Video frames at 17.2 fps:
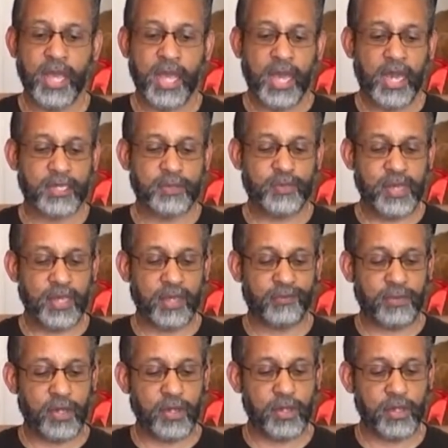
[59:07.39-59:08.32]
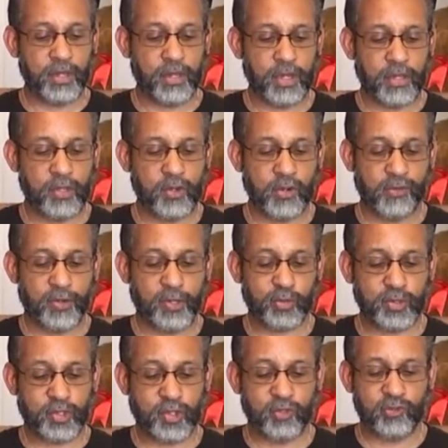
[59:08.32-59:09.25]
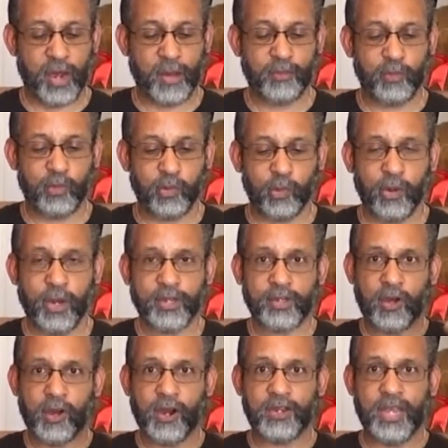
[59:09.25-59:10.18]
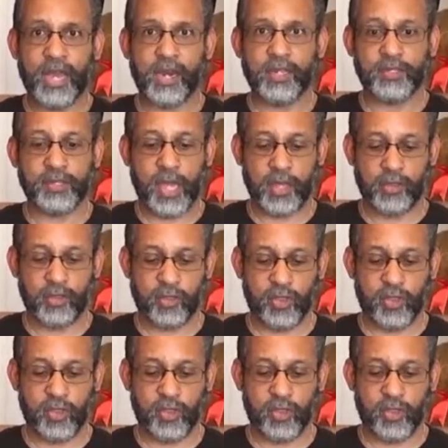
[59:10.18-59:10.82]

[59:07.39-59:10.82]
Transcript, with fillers: as being if the universe was to drop one card down and say,